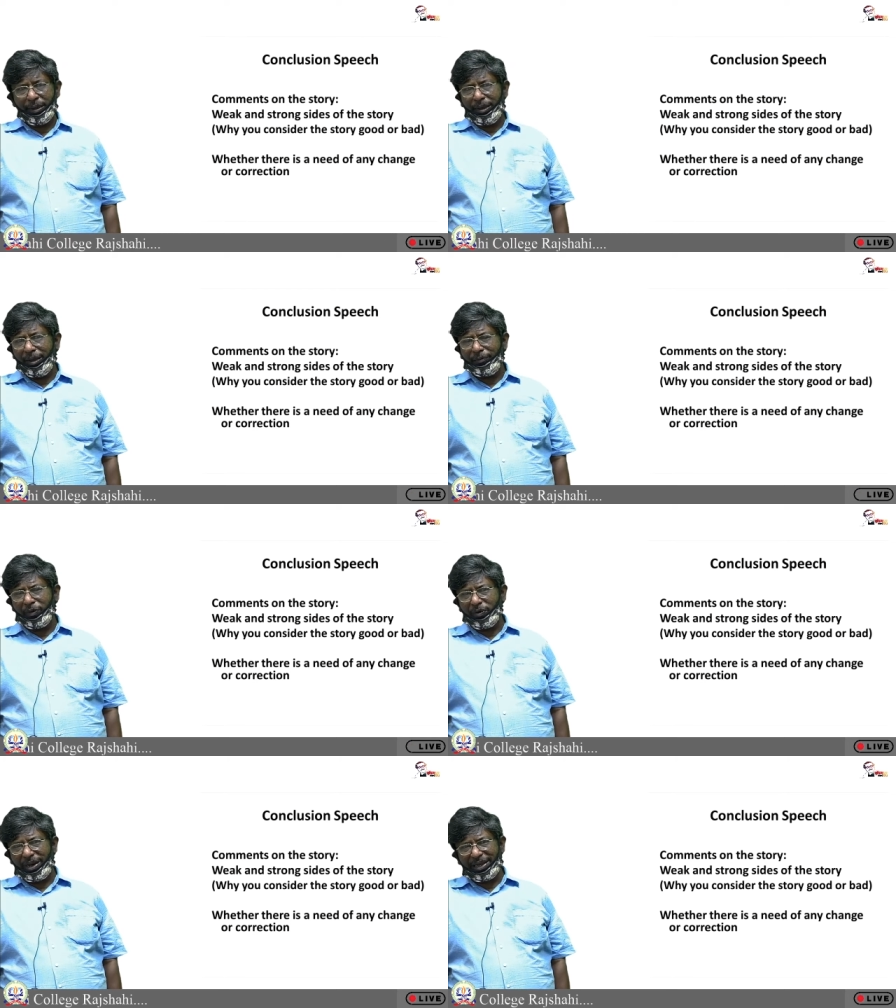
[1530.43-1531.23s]
If
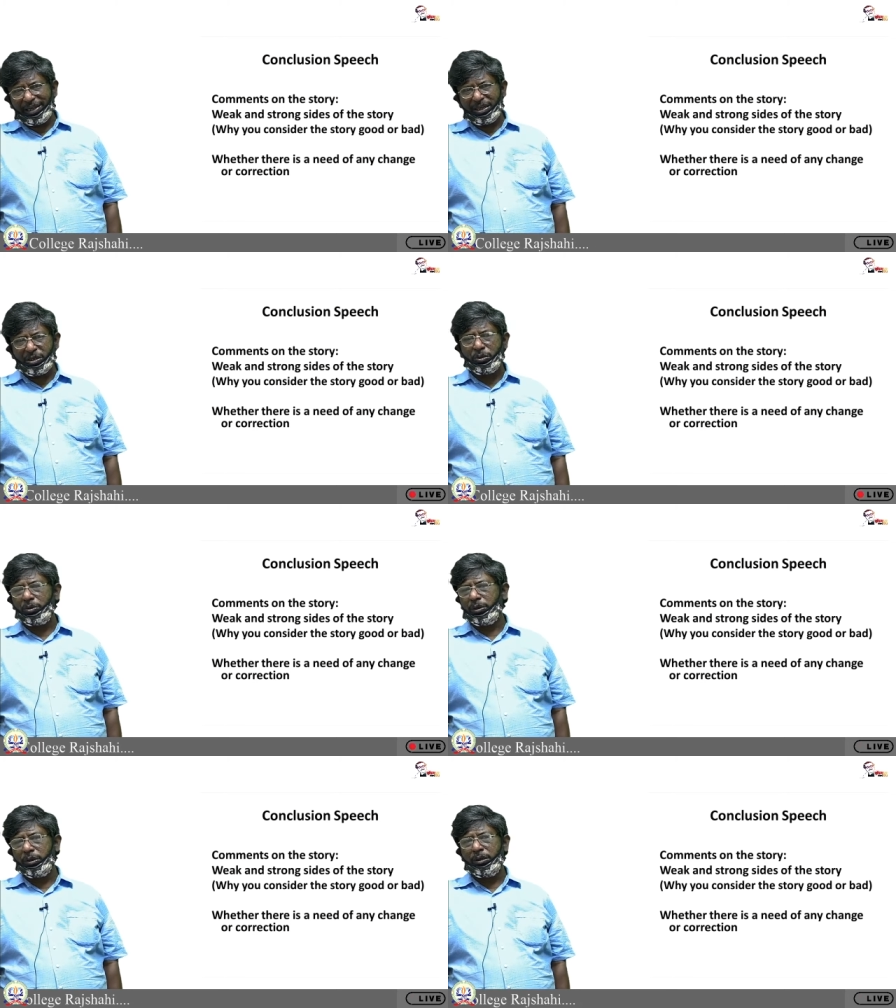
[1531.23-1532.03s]
you like a
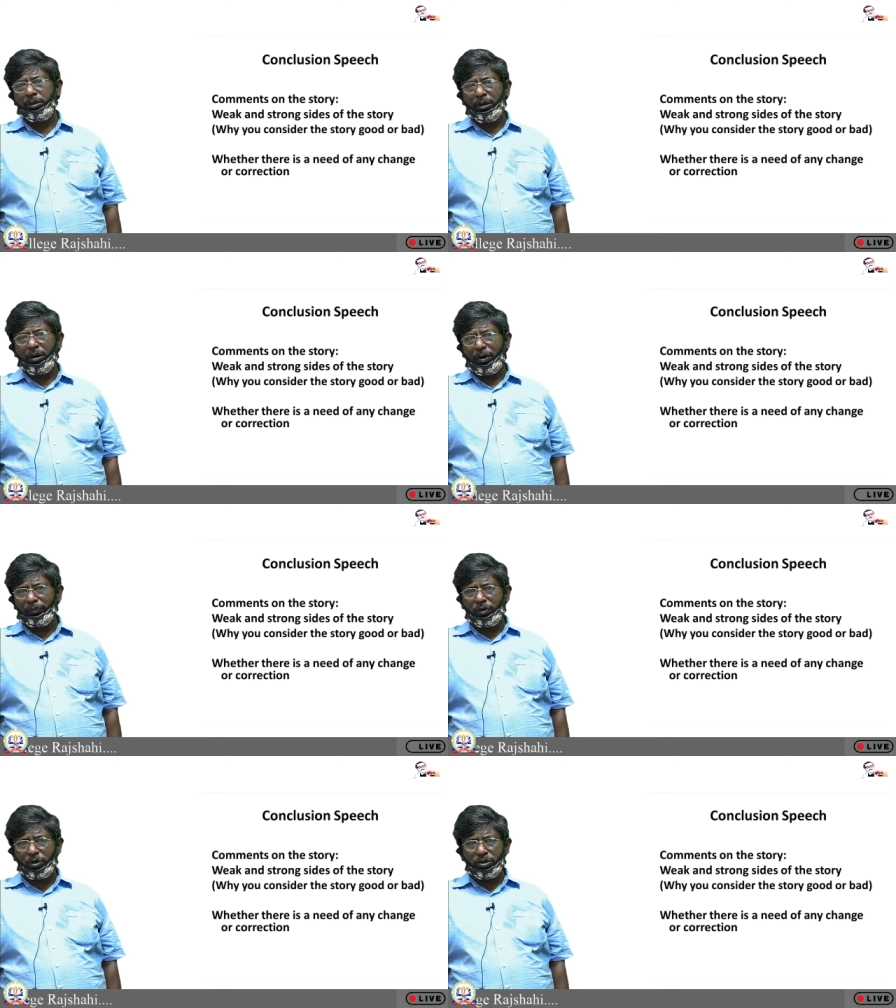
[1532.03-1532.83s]
story, of
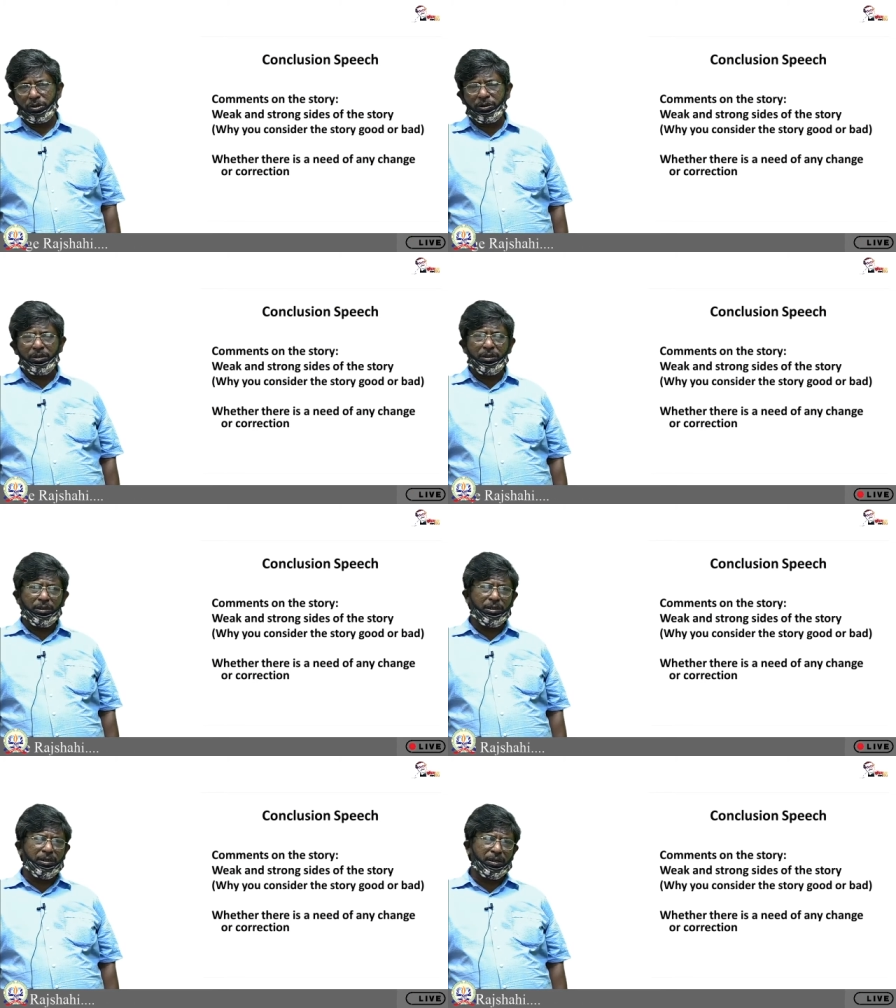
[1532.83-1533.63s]
course
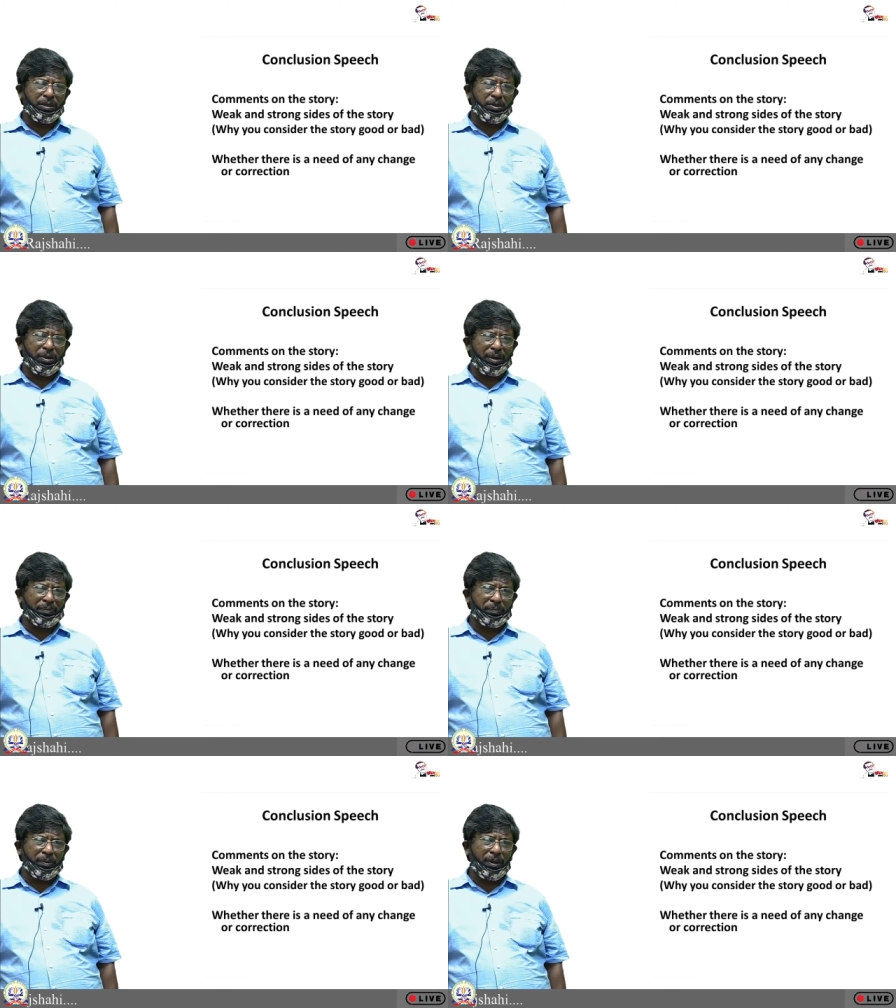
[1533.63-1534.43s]
you have
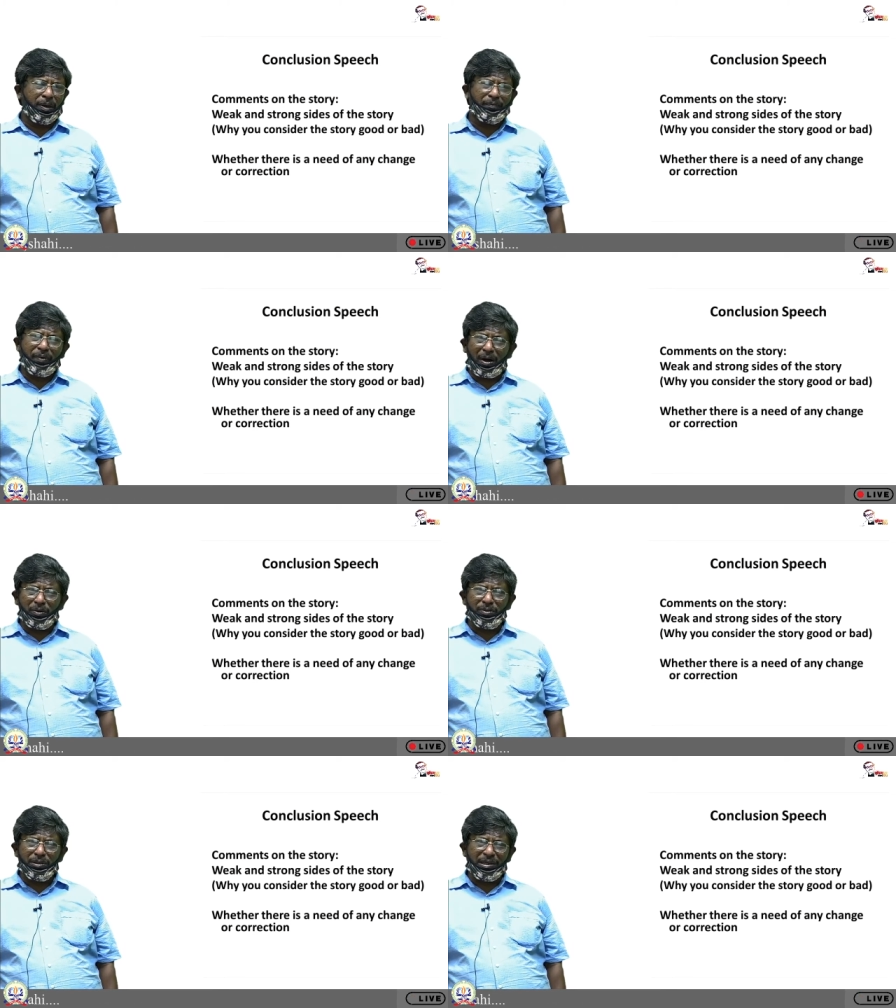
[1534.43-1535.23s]

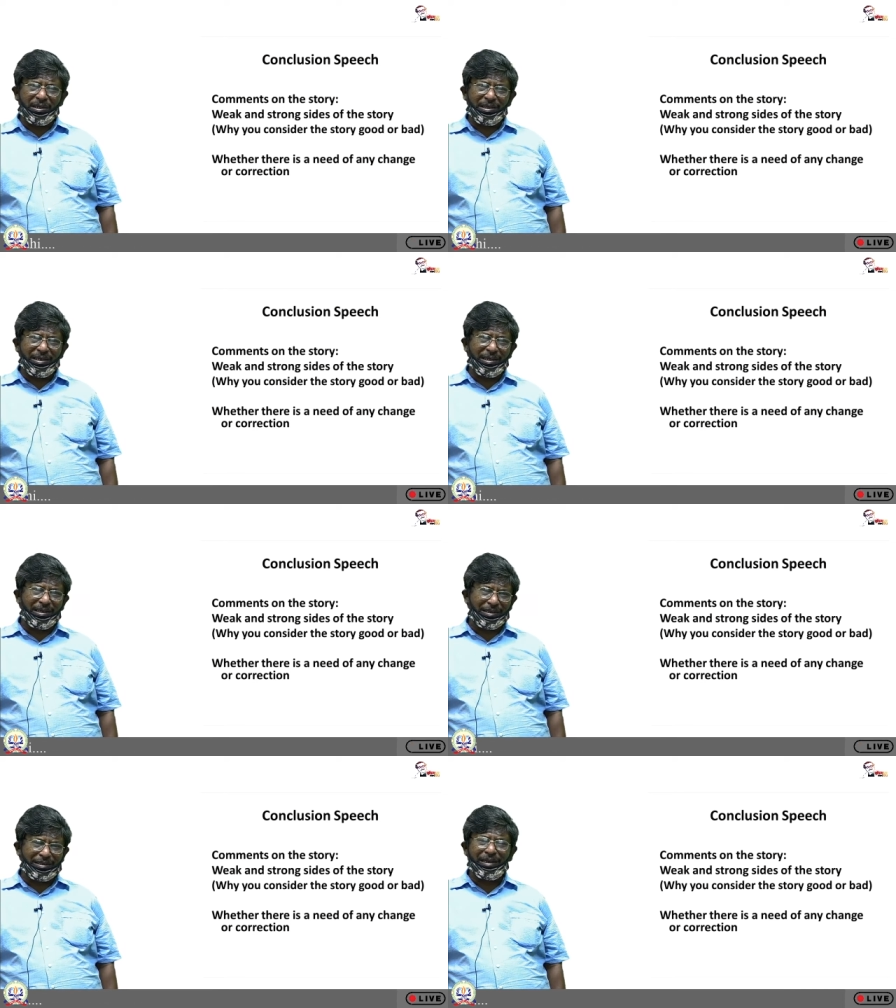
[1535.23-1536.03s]
found in
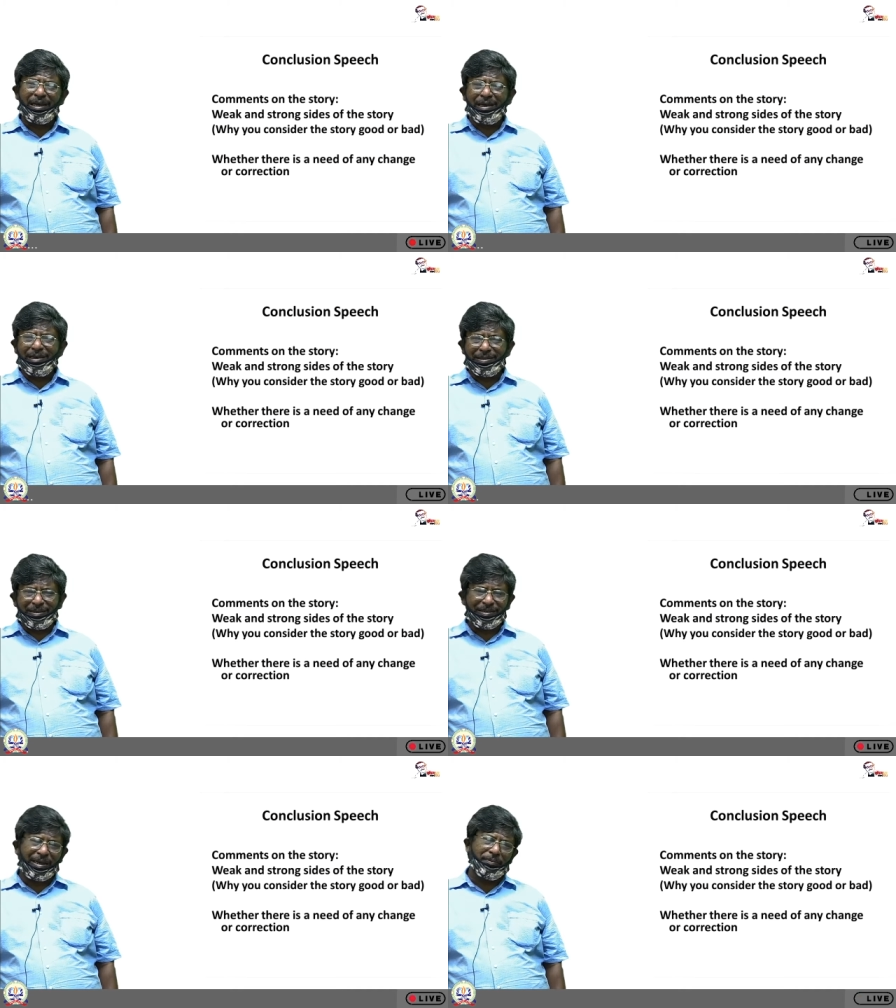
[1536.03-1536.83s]
it
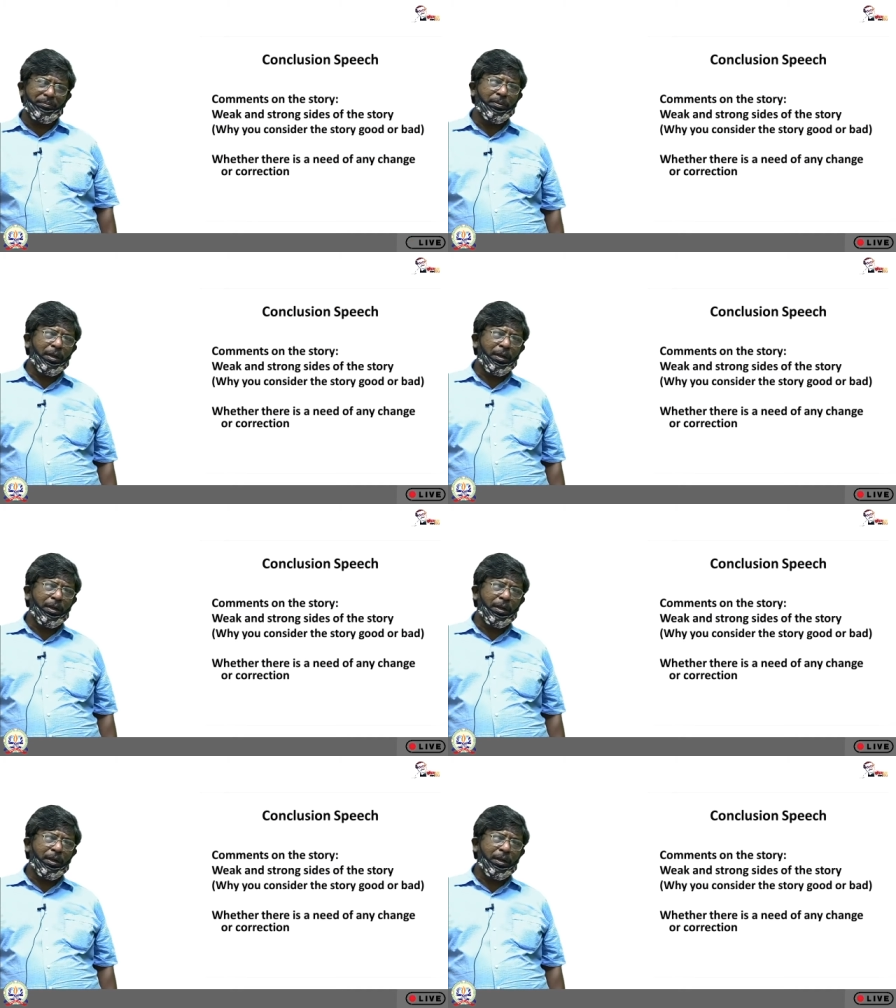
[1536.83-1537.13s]
some